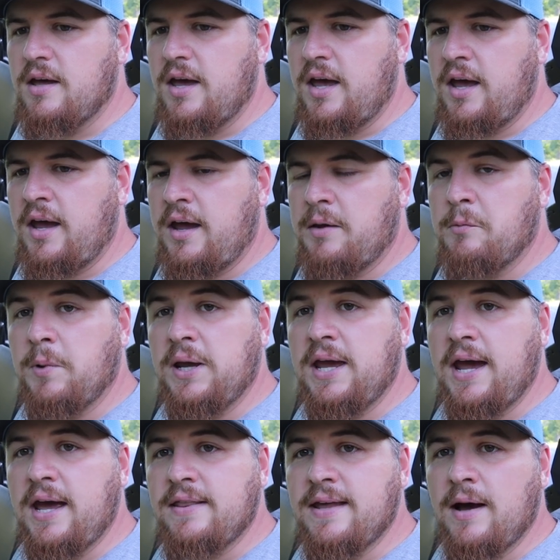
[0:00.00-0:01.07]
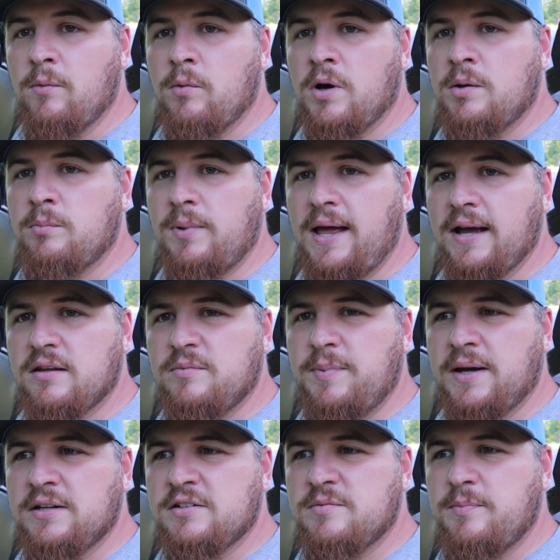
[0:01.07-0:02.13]
and we had that one black
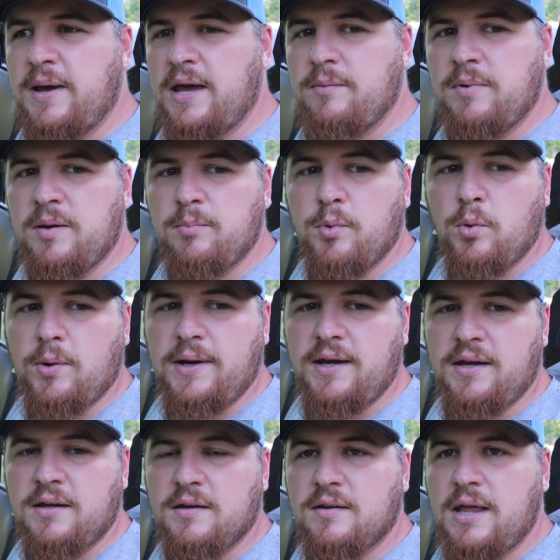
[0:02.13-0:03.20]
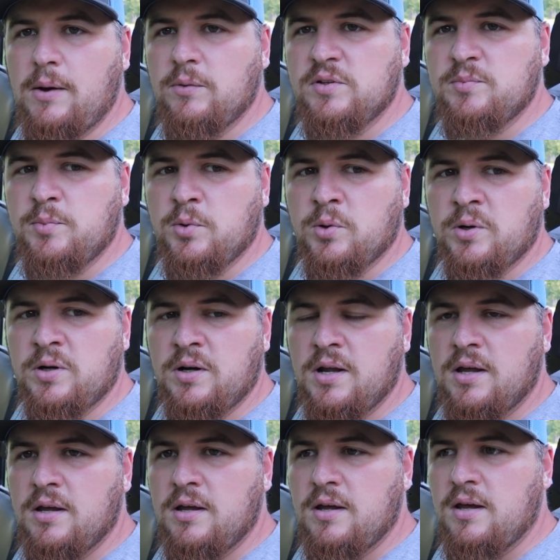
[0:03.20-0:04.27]
Spanish baby boy that was born,
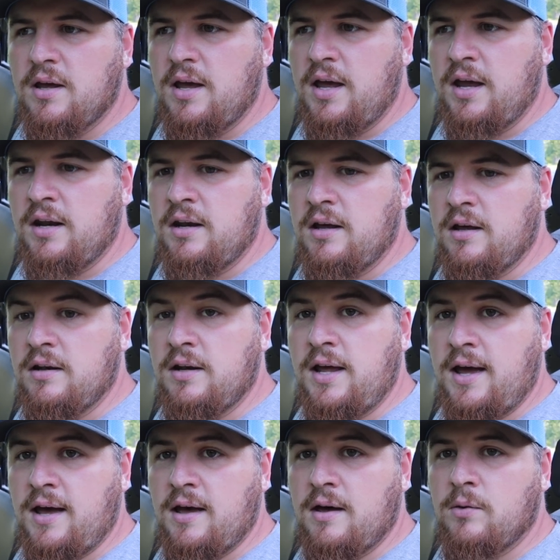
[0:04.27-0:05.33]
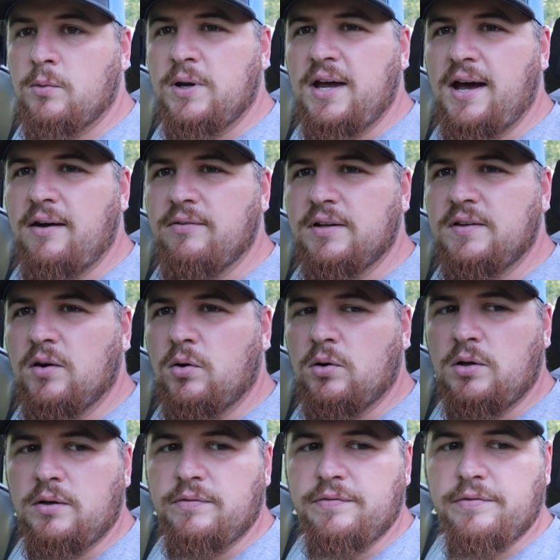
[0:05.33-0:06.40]
and uh, now we have a
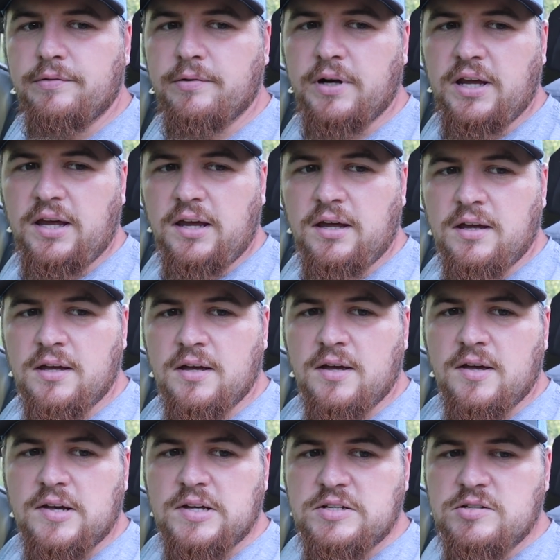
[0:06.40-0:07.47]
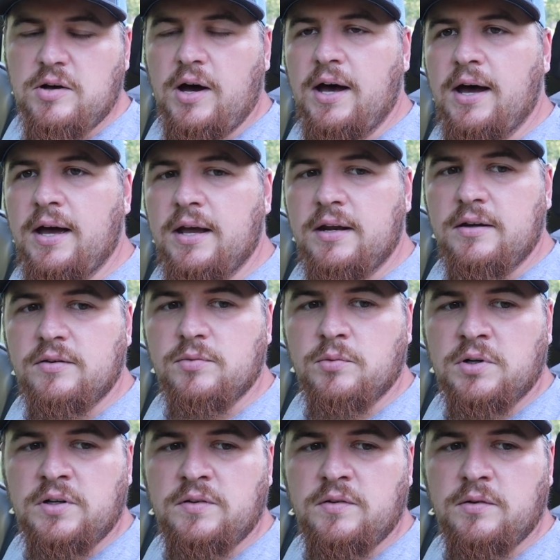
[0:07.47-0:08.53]
total of three. So I just
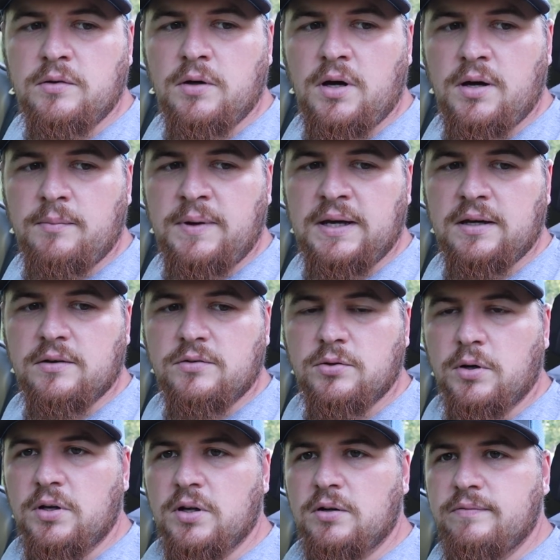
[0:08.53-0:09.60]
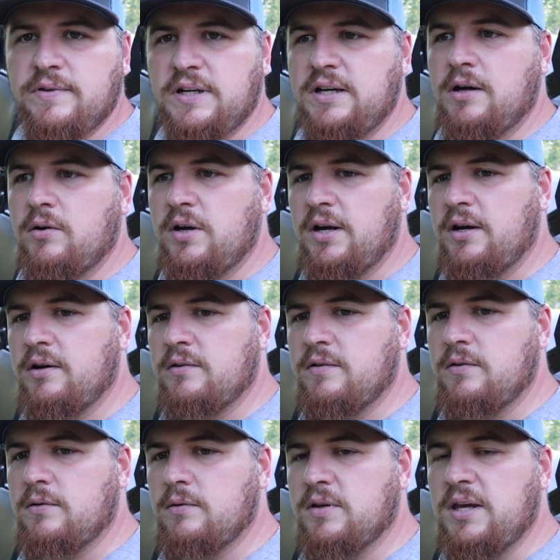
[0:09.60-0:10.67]
wanted to uh, make a short little video here
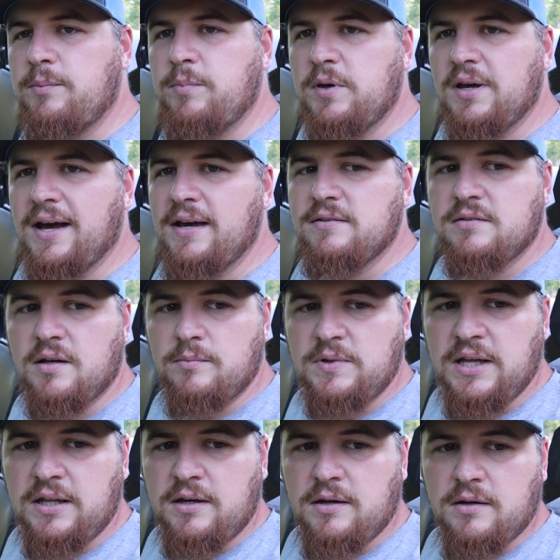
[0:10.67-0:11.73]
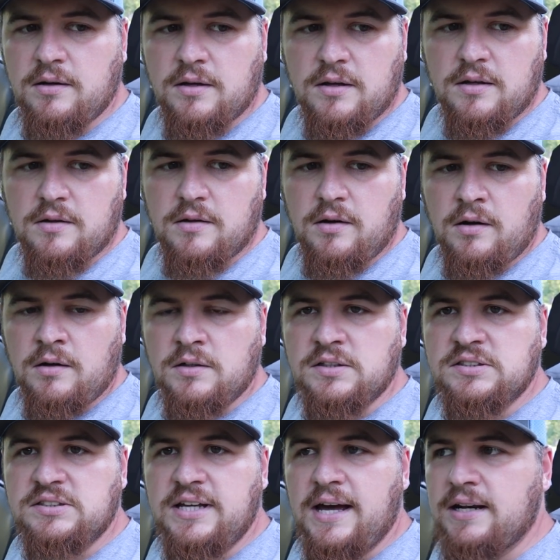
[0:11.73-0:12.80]
to keep you guys updated on the
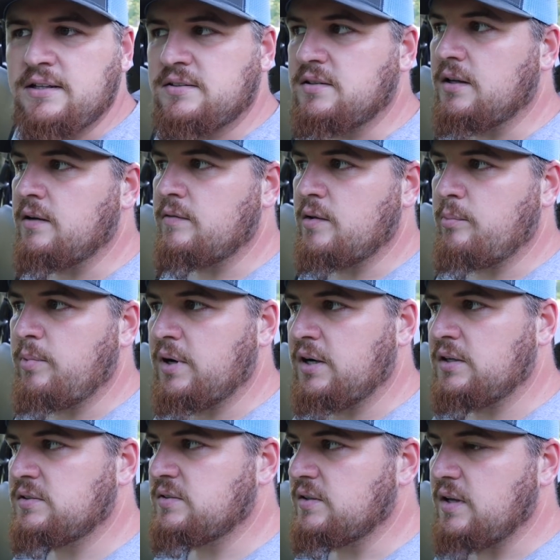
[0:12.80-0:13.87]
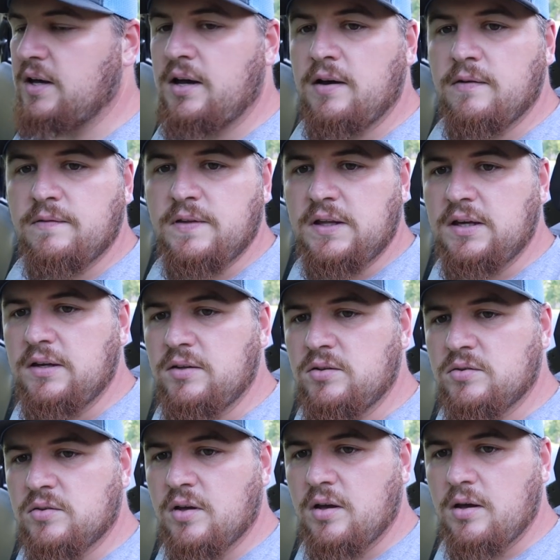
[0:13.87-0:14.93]
status of the birth of
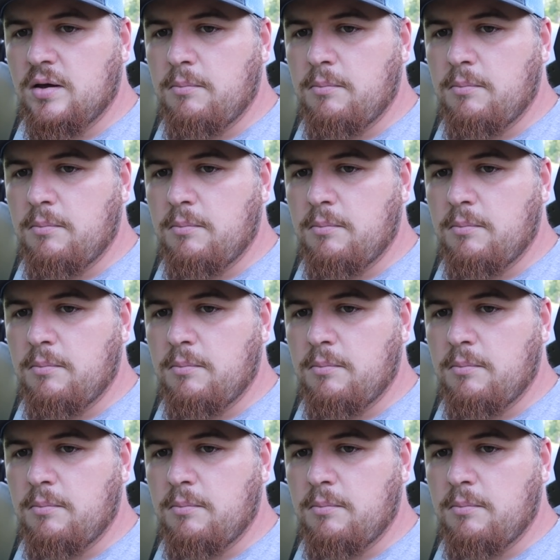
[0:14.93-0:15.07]
these